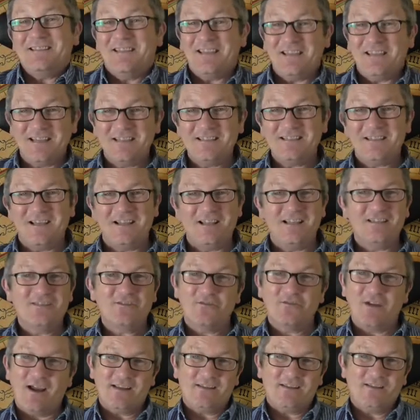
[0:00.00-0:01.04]
is an
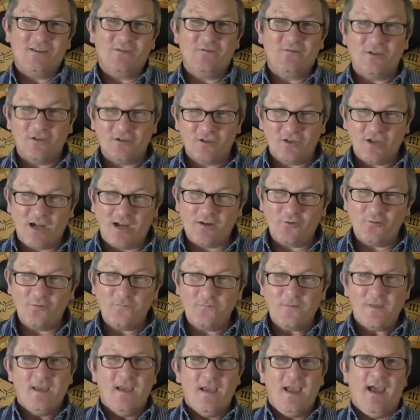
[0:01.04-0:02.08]
interactive
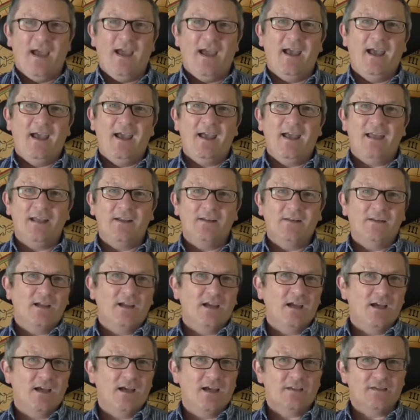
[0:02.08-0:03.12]
channel, and
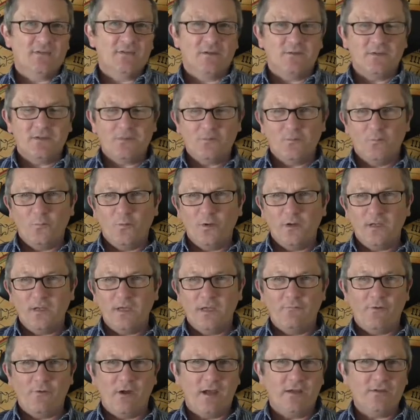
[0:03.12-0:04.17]
so I'm just
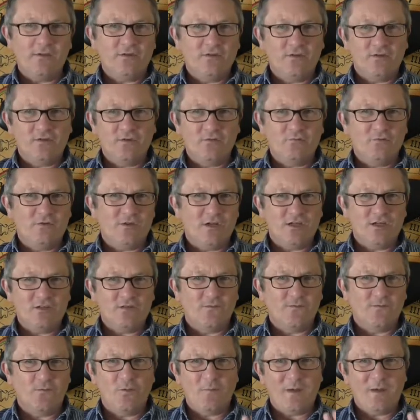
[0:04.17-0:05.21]
working around to change
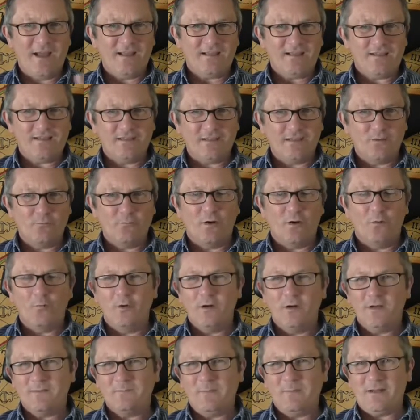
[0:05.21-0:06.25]
the format and see what
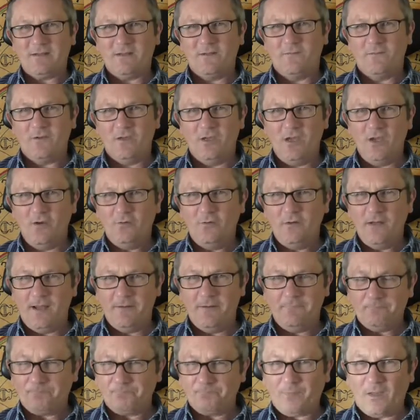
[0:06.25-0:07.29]
works better for you.
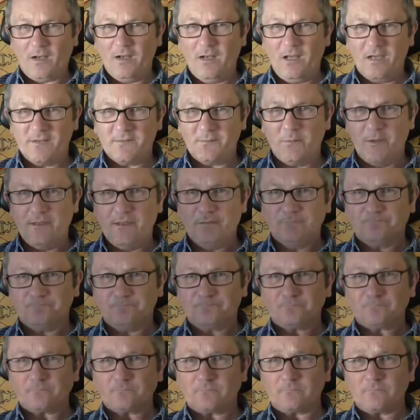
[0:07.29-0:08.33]
Now, last week
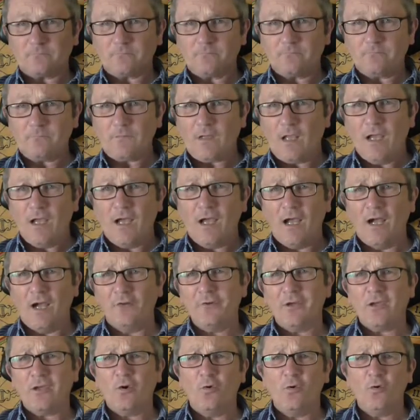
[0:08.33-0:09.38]
I
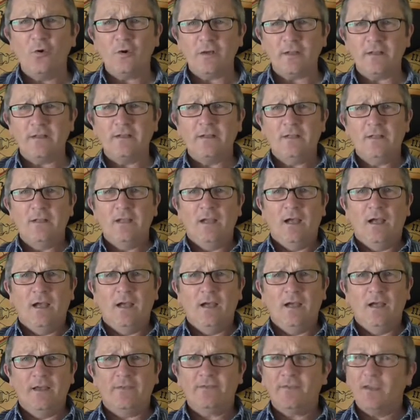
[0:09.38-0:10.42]
recorded
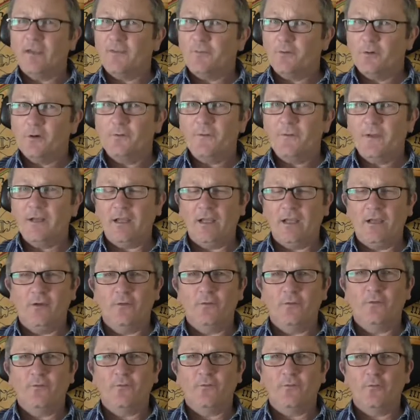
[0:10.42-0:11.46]
a set of 12
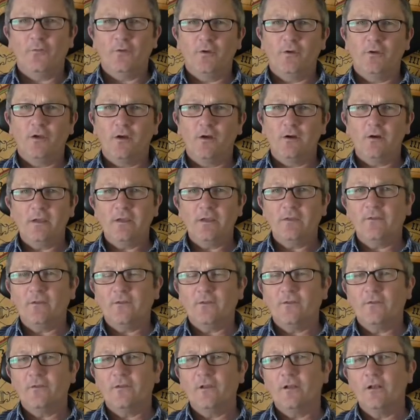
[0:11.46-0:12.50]
videos for you
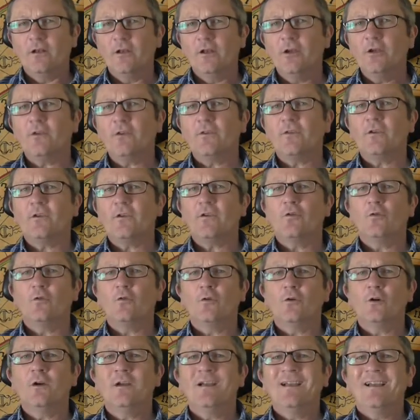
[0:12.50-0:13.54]
guys that looks at
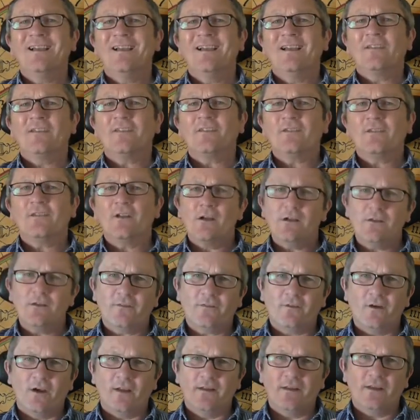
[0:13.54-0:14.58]
your star
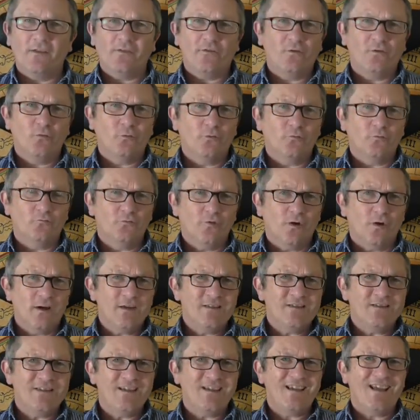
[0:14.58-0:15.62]
sign. That's your
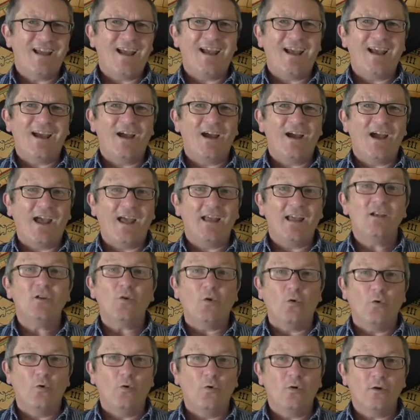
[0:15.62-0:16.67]
rising and
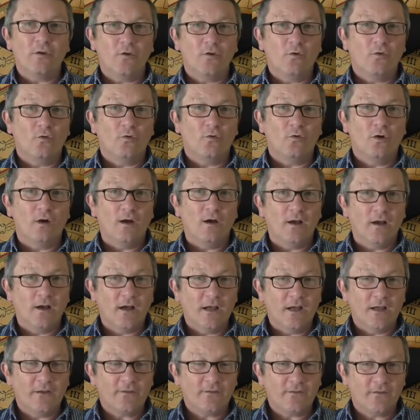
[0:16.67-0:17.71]
or your
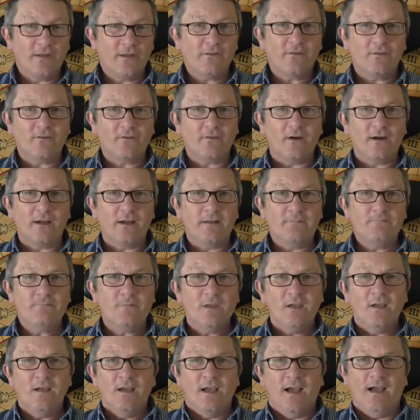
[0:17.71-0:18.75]
sun sign,
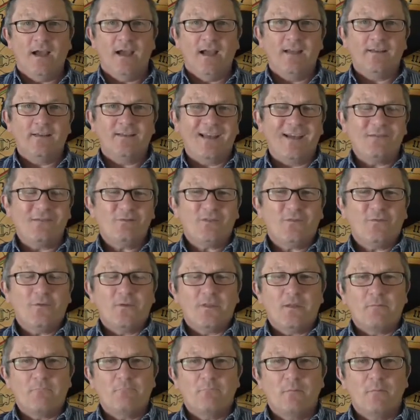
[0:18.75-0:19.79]
and that was for
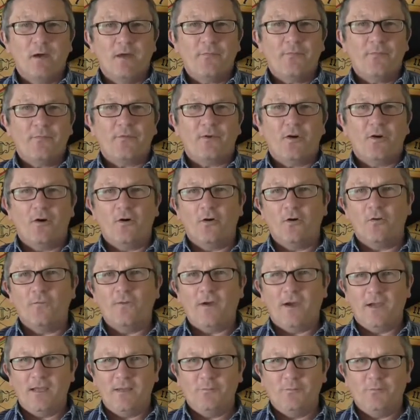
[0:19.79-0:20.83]
the month
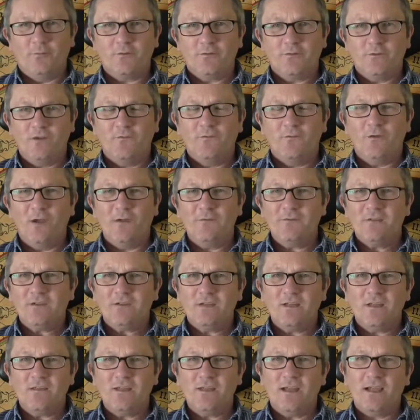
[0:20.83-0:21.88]
of April. So if you haven't
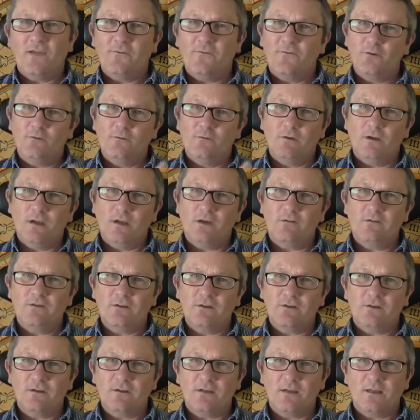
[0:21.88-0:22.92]
seen that, if you go
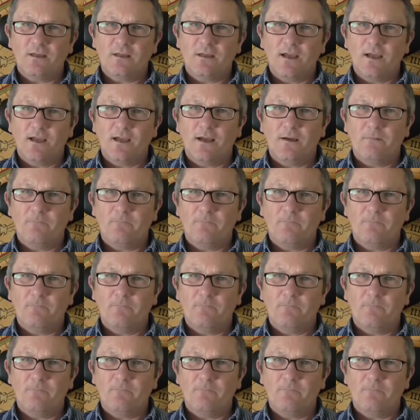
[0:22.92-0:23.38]
to the